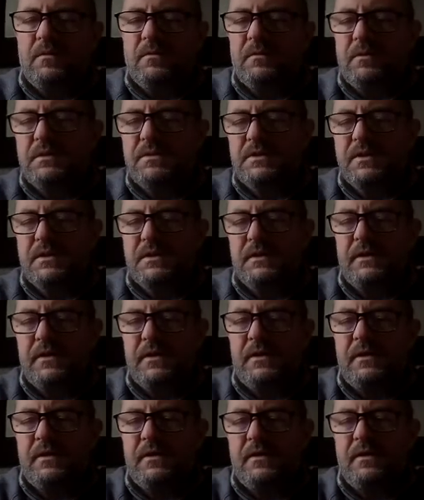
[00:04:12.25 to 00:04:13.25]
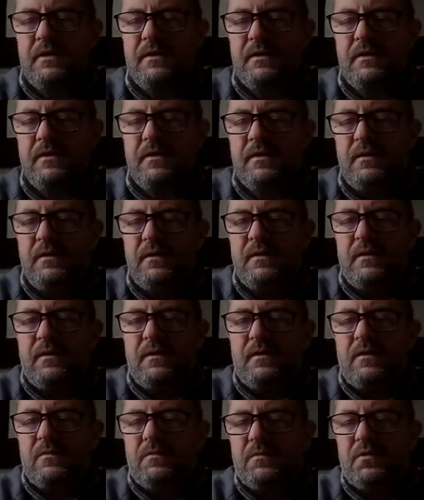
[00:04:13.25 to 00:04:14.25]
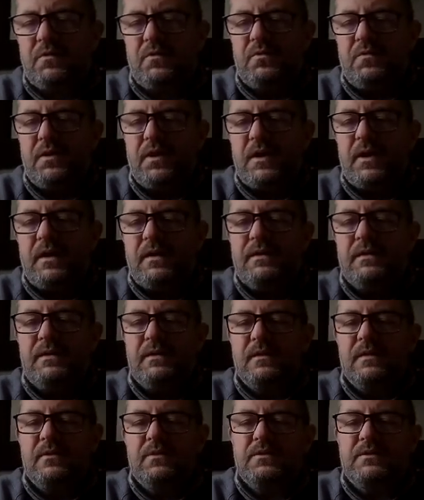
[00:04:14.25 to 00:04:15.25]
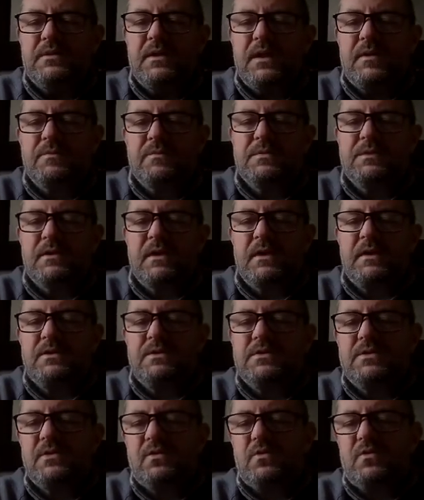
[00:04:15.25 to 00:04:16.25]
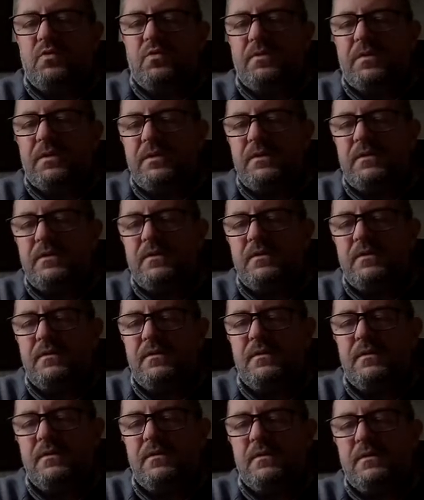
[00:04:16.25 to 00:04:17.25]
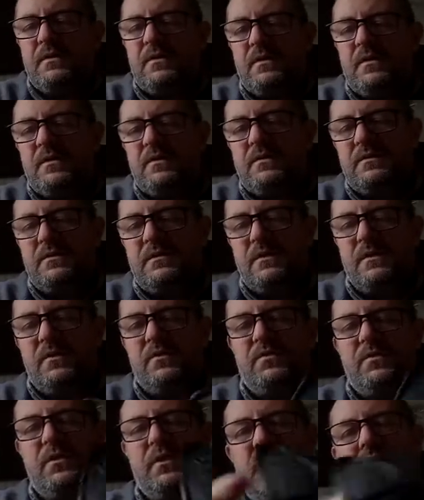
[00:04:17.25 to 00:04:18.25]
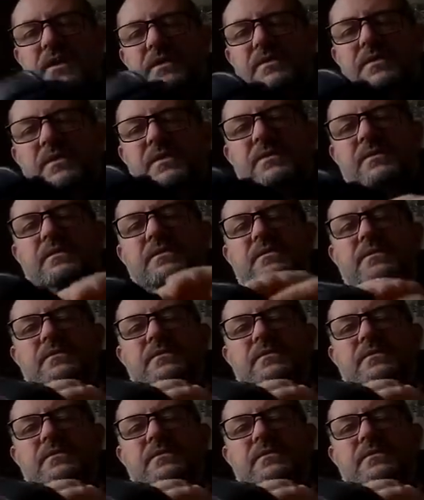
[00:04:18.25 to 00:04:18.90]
basically pull that, the little tab slides to open to allow your hand in.